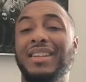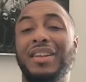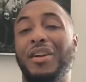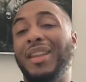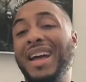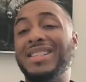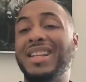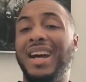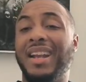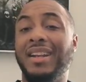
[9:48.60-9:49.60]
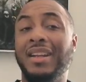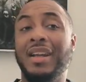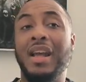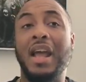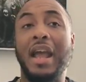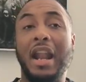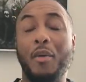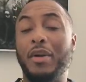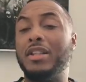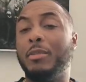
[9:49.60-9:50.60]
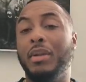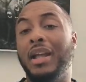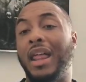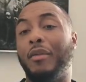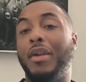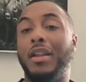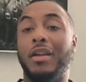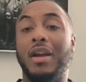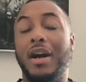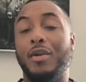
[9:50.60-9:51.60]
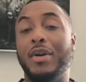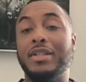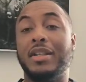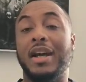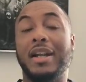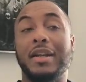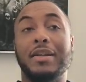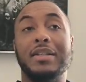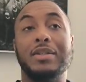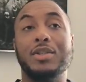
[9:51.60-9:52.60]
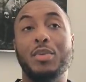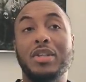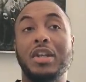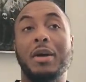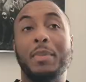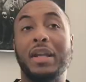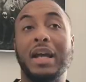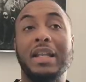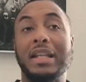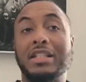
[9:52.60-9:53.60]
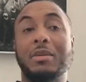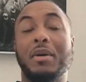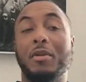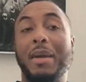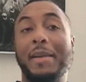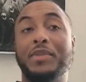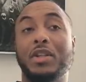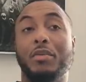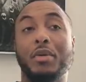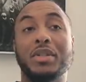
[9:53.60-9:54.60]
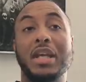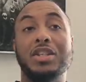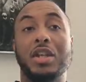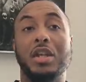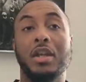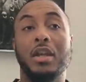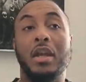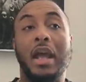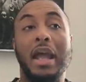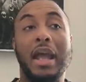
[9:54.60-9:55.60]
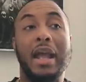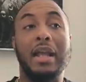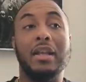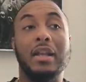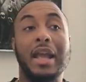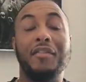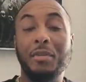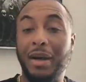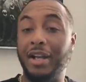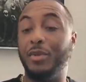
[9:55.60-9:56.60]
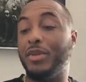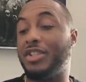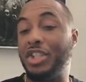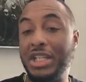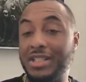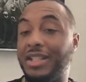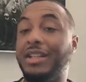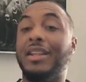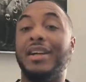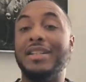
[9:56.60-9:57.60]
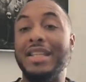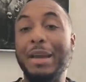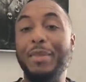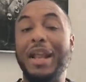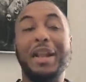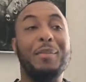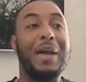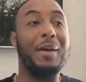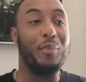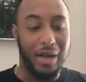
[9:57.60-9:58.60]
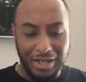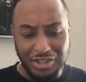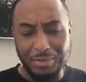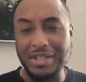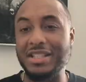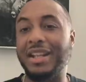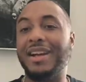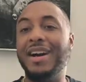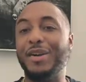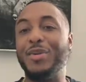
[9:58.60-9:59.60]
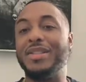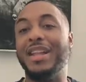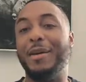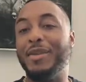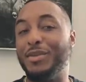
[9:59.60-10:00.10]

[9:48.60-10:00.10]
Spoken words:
last night, and I wanted to play like regular Conquest and kind of switch it up and kind of get some other maps in the rotation. And everybody was cheesing the contaminated map. When I jumped into the Conquest lobby,